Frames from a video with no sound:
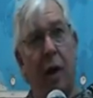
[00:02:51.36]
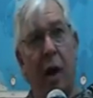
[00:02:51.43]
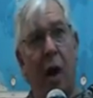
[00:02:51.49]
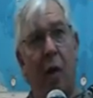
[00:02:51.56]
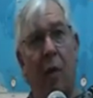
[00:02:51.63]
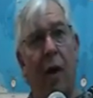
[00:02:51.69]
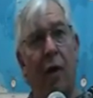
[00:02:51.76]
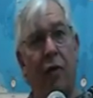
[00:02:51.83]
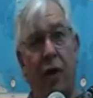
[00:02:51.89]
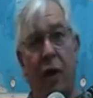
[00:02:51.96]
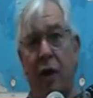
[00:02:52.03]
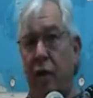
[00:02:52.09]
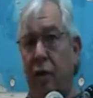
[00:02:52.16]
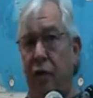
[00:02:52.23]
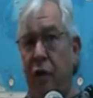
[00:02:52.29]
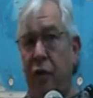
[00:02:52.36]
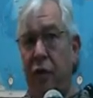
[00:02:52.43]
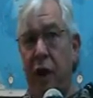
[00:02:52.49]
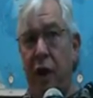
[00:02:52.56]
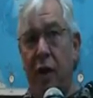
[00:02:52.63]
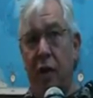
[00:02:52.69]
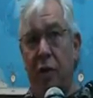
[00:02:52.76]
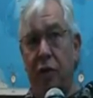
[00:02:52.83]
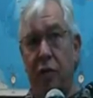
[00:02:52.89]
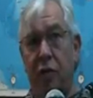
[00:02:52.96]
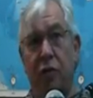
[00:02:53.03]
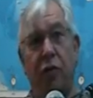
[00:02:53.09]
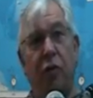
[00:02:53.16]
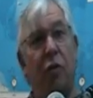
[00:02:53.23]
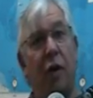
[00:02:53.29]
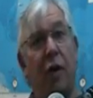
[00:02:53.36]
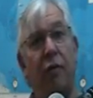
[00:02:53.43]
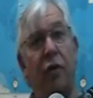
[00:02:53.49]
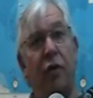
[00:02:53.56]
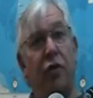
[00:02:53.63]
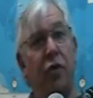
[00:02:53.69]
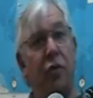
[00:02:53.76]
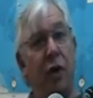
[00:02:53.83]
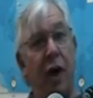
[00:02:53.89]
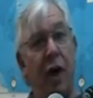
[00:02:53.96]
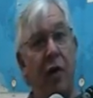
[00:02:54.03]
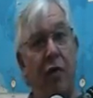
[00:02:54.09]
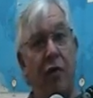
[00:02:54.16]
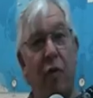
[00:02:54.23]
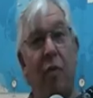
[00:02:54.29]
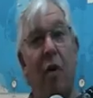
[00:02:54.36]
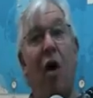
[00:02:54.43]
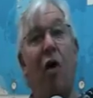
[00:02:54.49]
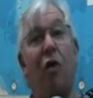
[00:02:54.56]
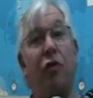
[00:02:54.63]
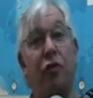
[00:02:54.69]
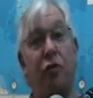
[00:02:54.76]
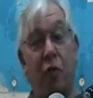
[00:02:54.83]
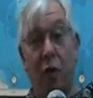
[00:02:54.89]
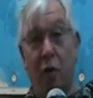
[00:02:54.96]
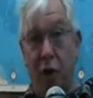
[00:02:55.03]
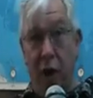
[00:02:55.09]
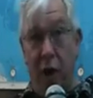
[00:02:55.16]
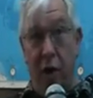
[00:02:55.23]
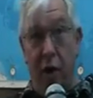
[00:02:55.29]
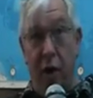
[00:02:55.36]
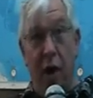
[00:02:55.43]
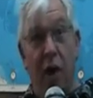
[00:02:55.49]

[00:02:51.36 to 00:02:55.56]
around 10 to 15 listeners who love to tune in from Australia,